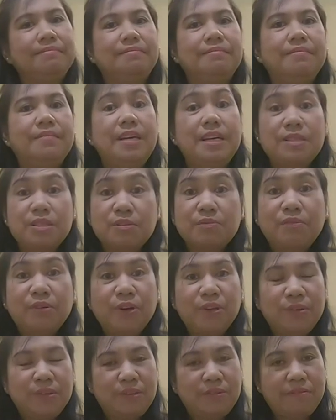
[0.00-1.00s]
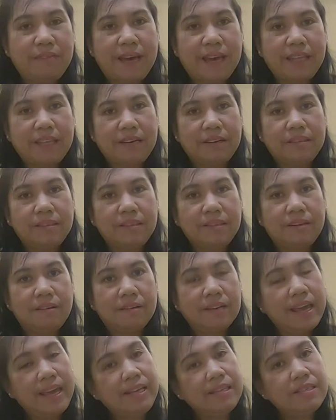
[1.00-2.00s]
That's for you to find out.
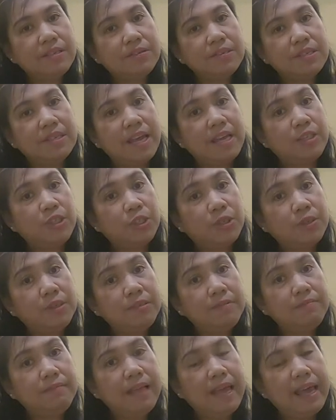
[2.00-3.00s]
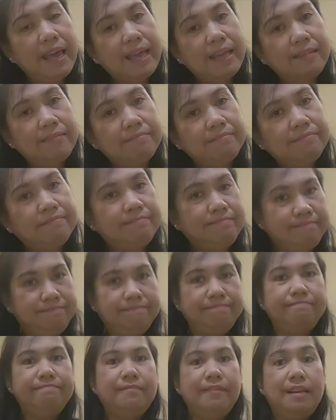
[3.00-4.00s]
Okay, so stay tuned and
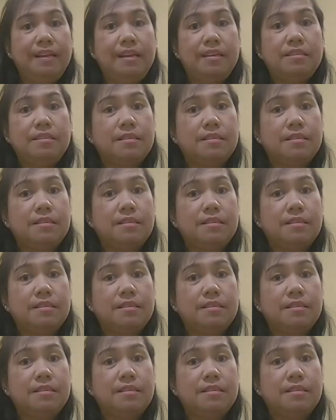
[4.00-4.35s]
let's